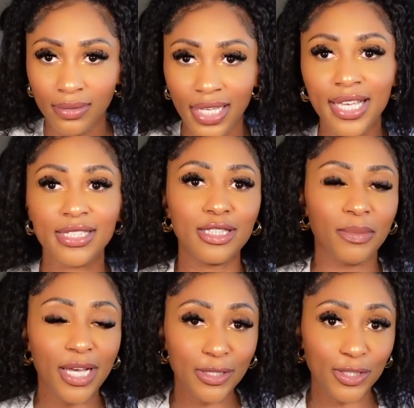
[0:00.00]

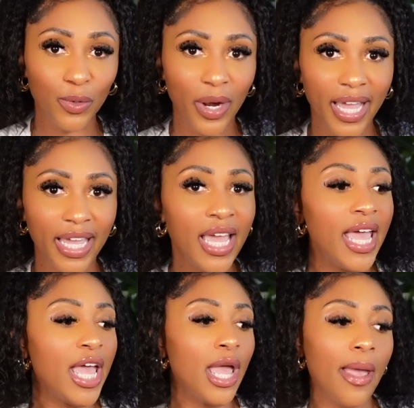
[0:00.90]

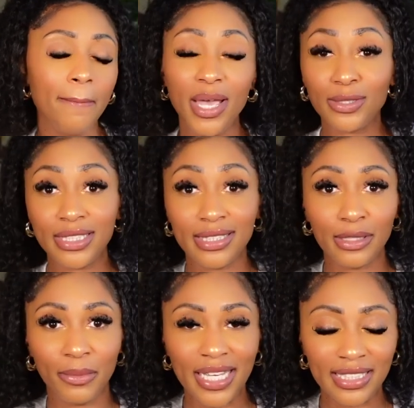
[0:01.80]
It melts
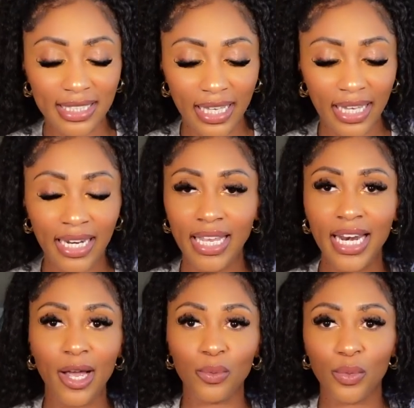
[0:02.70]
into my skin,
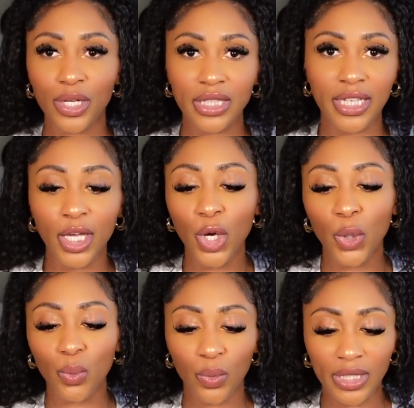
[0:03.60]
and I really,
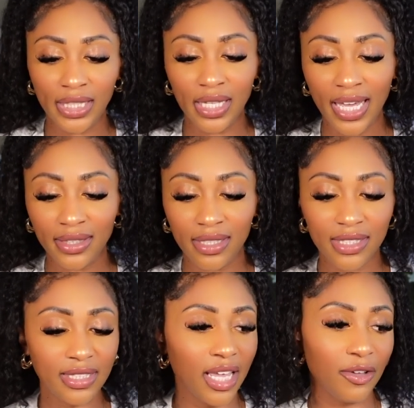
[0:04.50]
really like
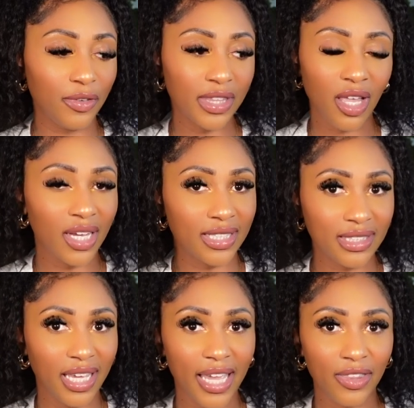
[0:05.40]
this stuff. And
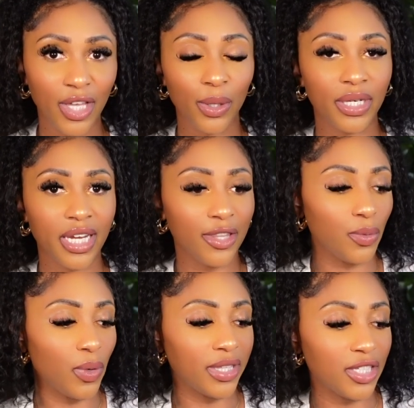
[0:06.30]
L'Occitane, they're
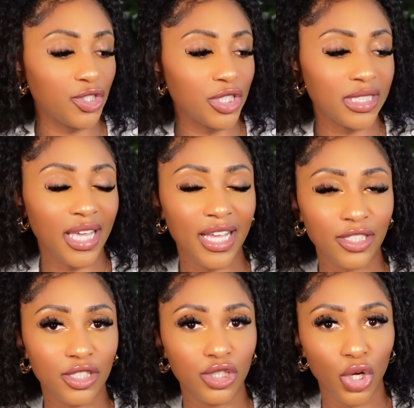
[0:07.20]
another one that just
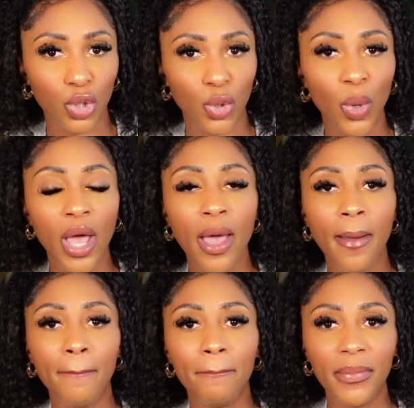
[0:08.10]
has so
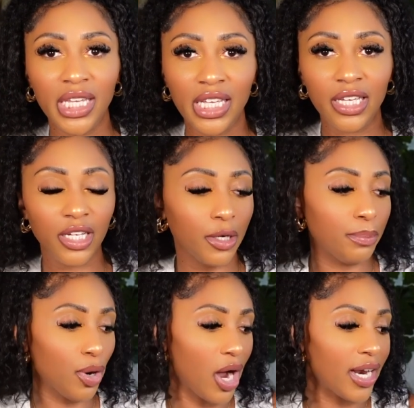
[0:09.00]
many
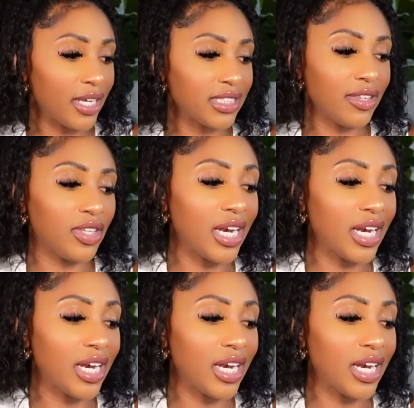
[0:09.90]
good products. And